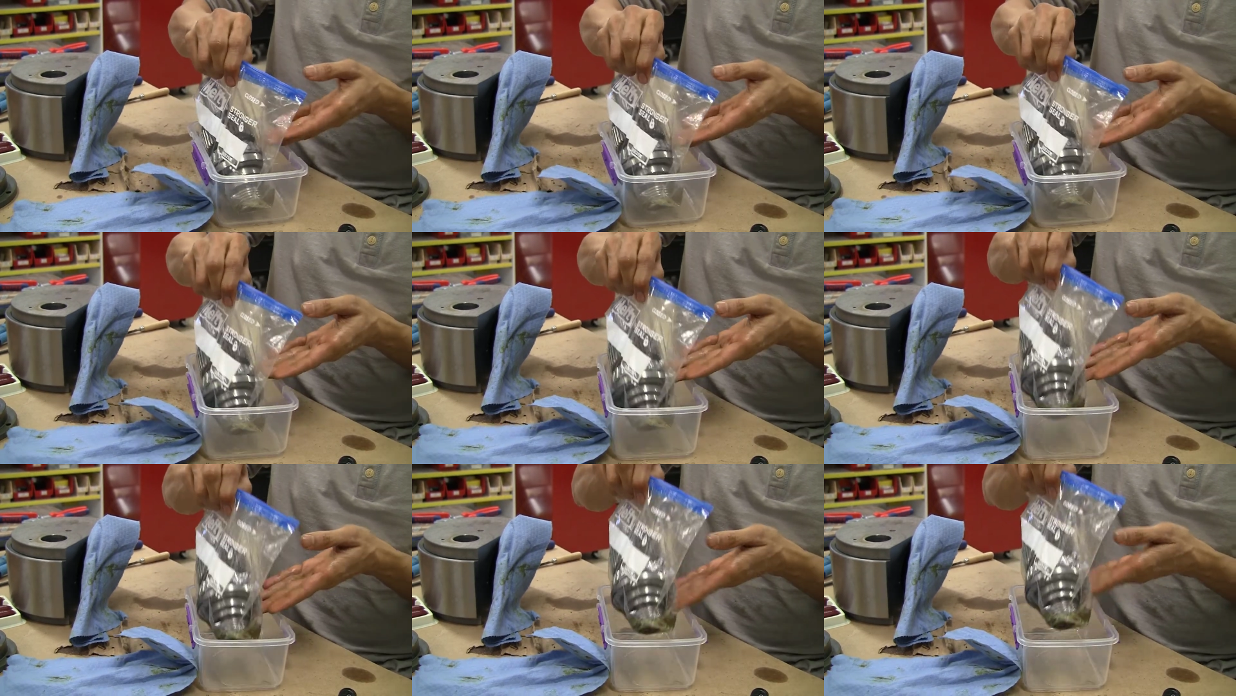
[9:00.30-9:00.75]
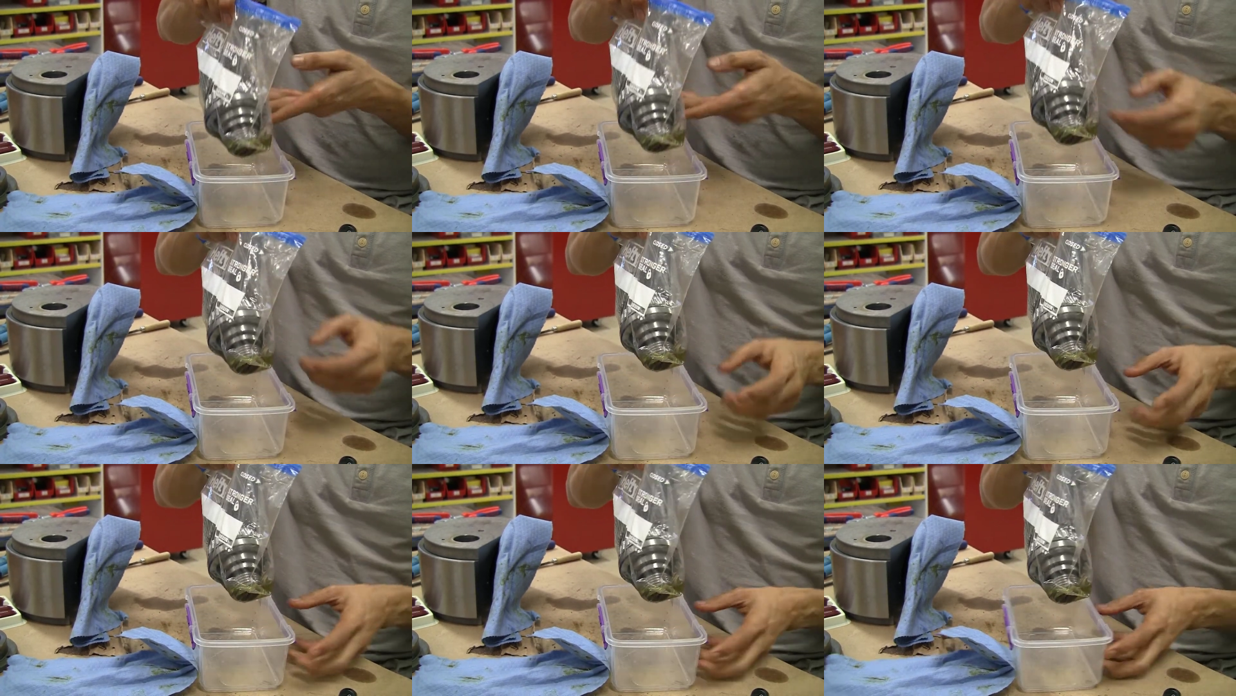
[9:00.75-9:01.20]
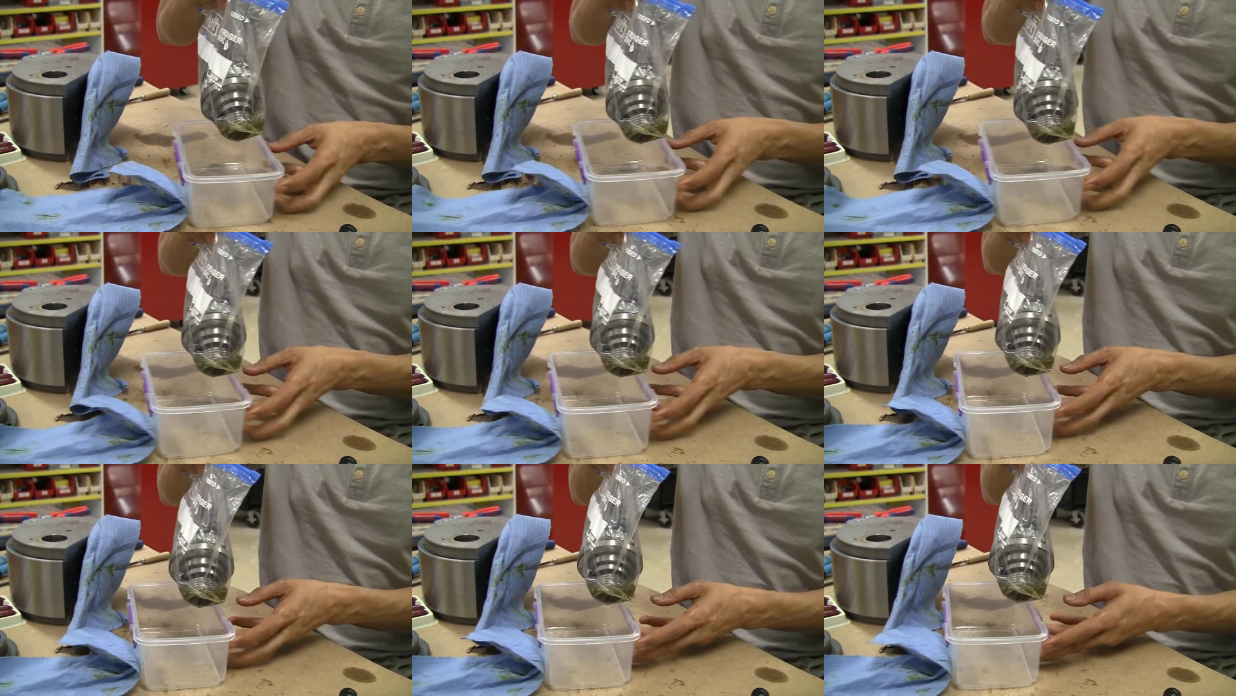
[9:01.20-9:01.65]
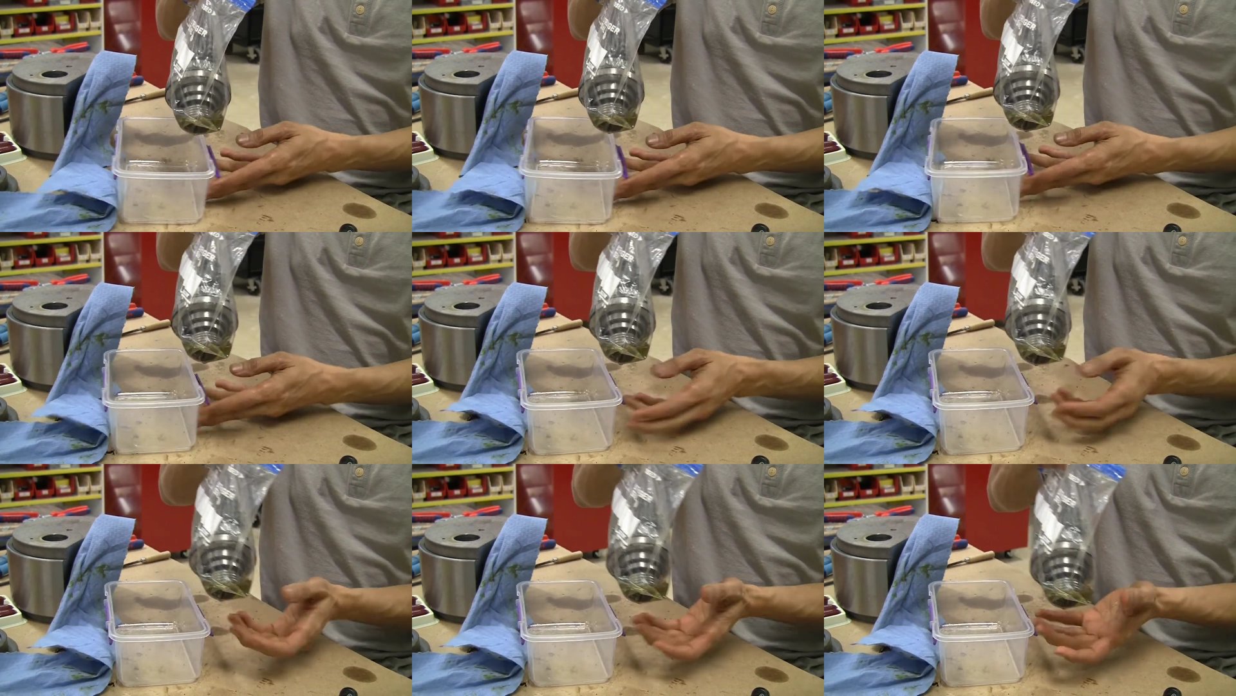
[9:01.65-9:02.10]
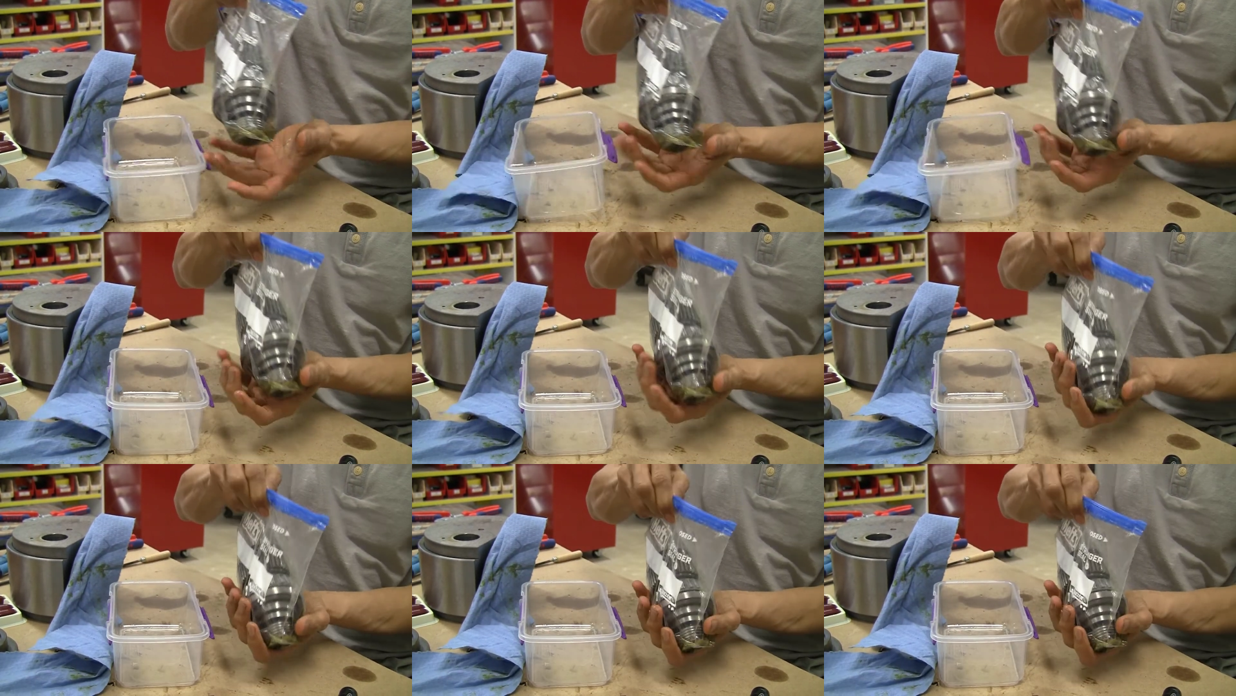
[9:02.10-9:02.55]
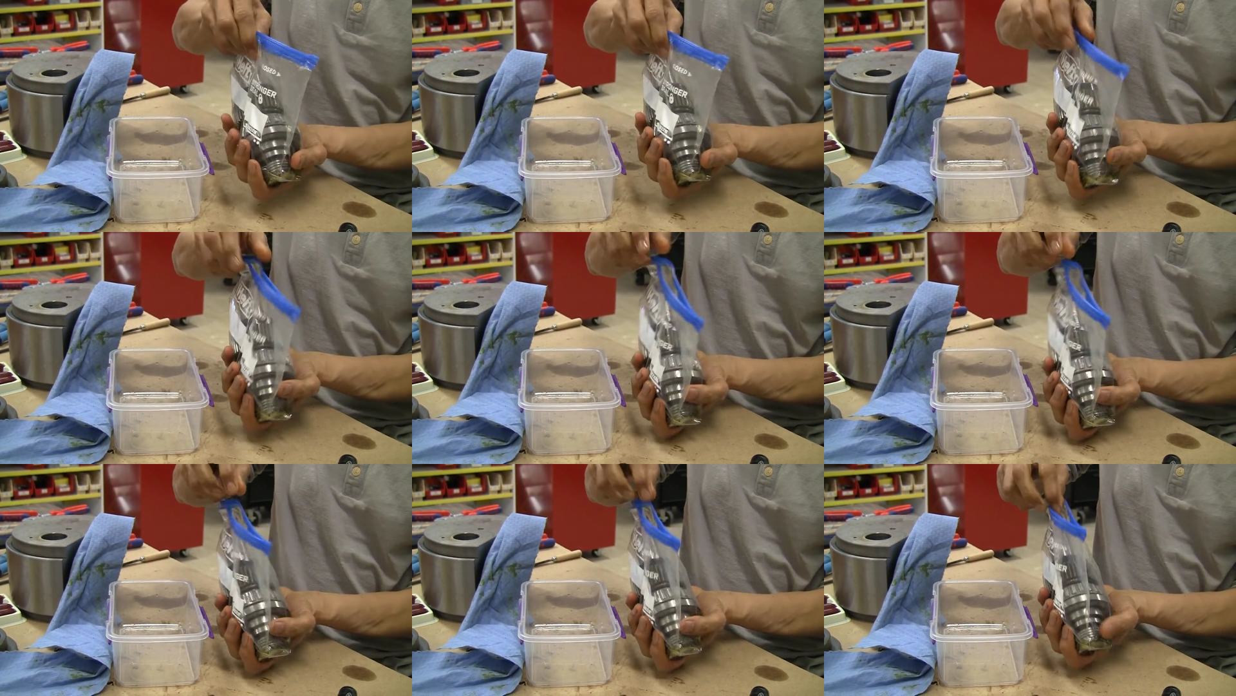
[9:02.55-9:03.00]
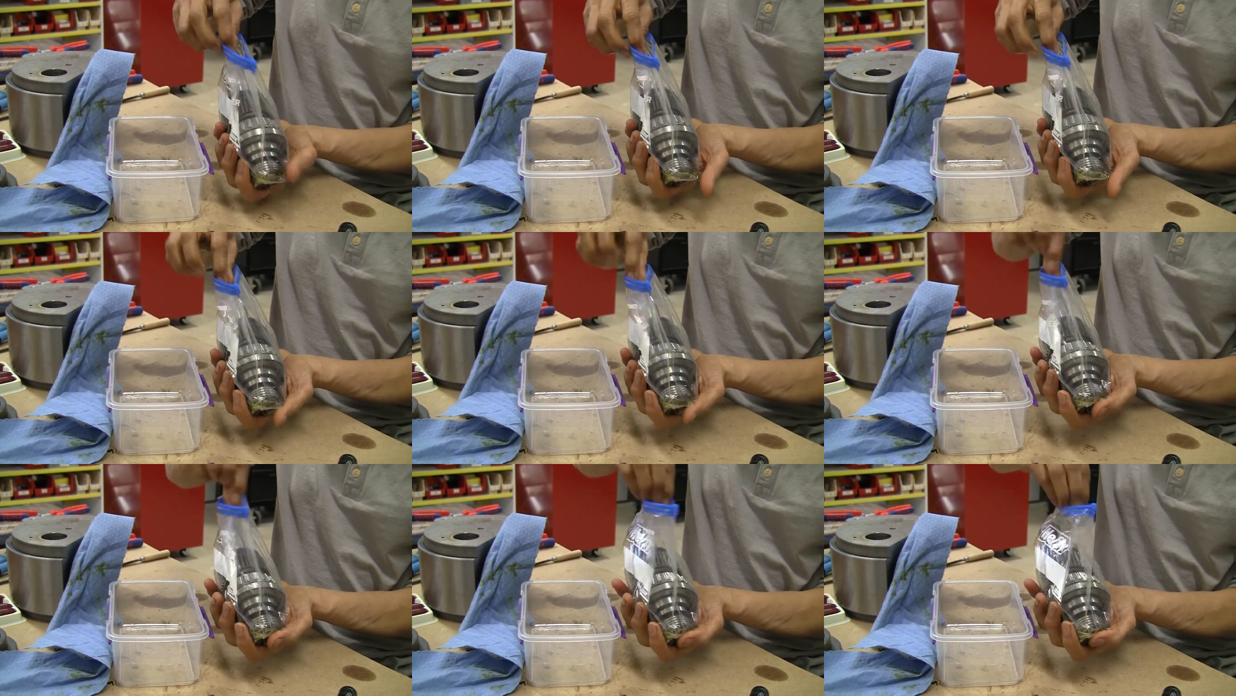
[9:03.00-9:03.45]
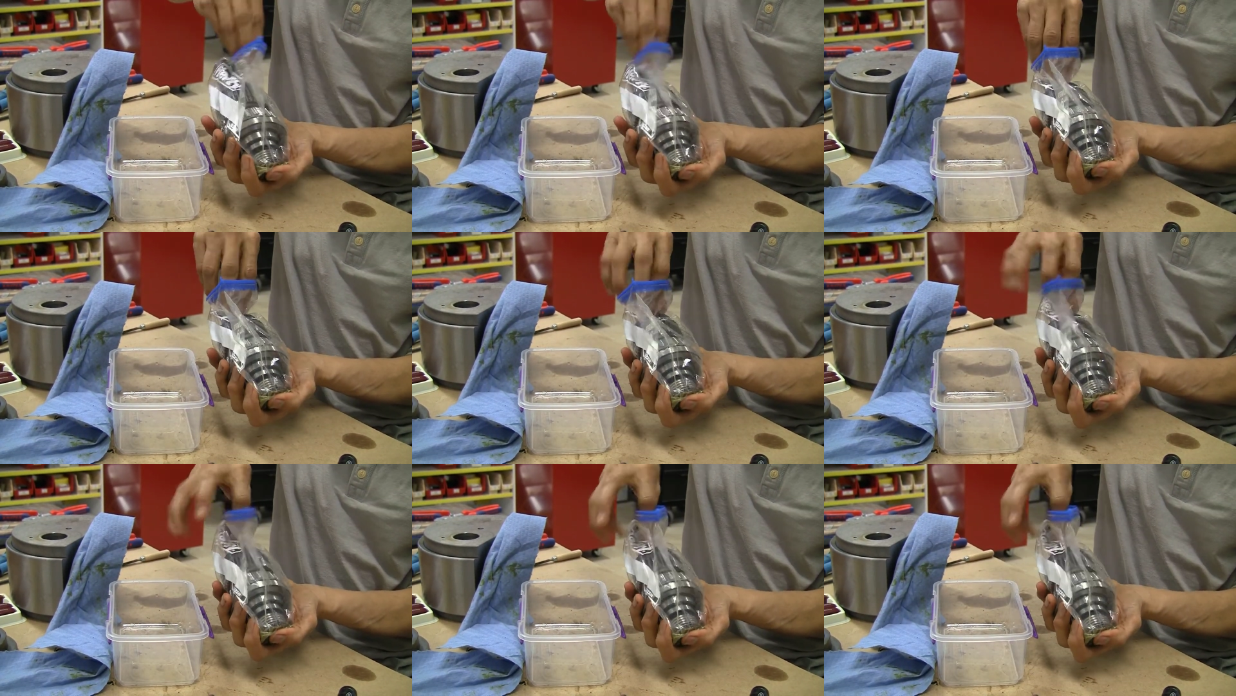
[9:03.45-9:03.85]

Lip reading: No face is visible, so there are no lips to read.